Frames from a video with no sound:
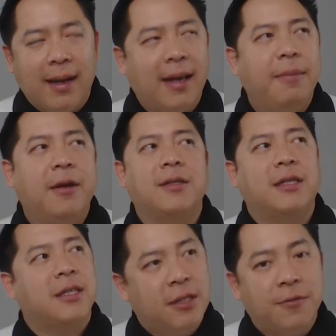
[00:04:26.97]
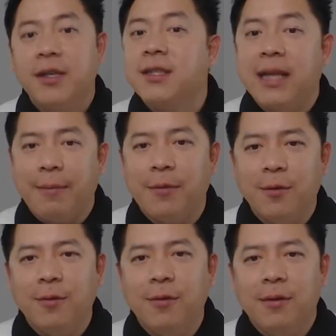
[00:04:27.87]
And because it's his first time
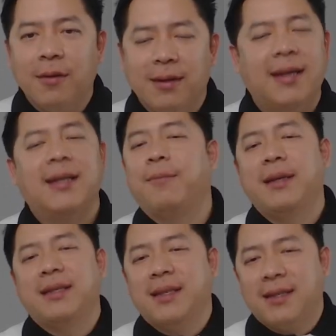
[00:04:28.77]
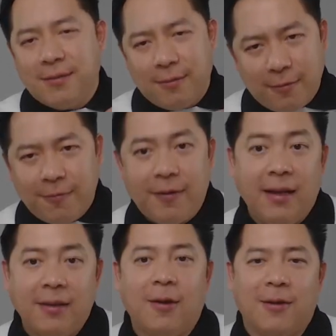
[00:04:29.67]
too, then the business
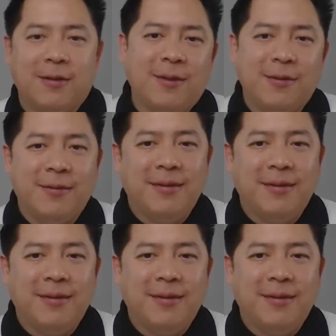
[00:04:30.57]
failed also.